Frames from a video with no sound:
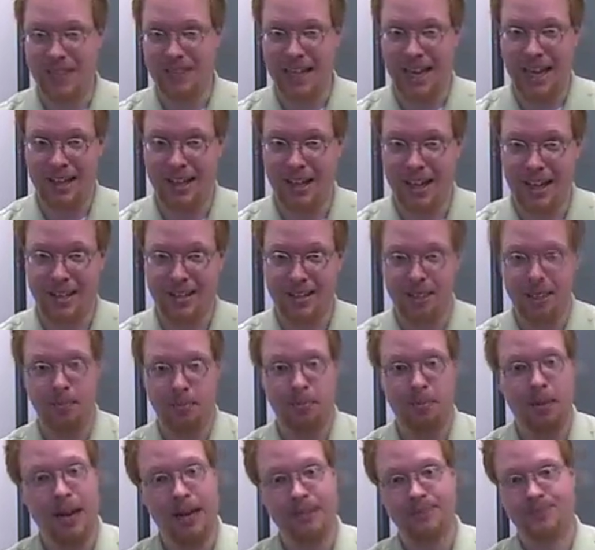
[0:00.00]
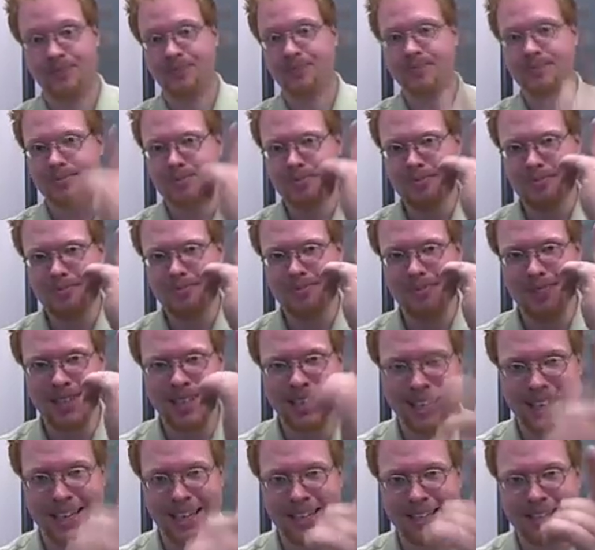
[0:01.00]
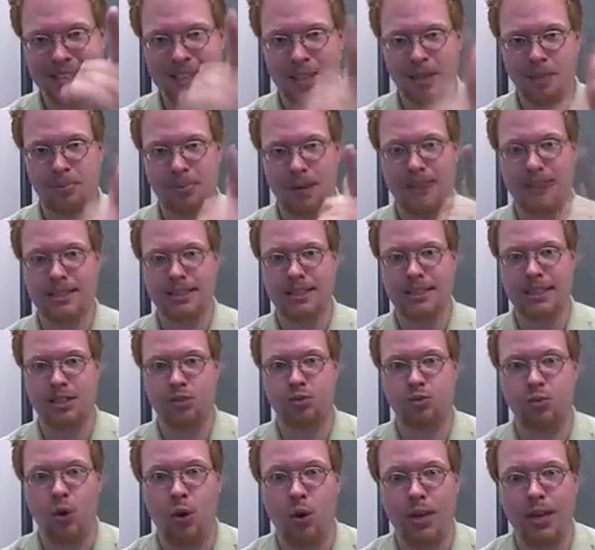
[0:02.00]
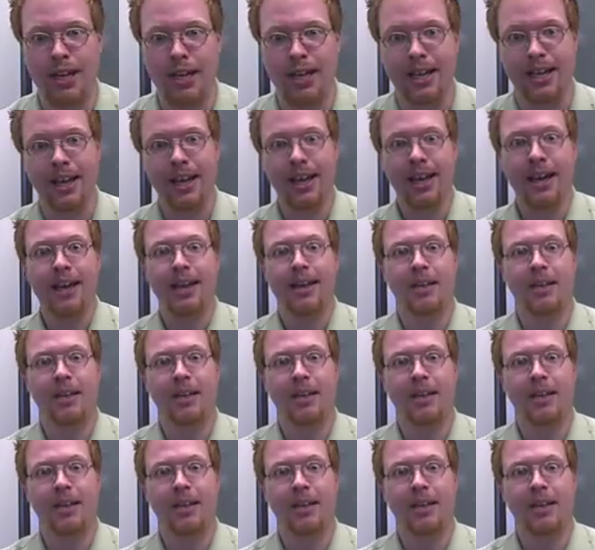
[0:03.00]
Not likely, but gets the process rolling.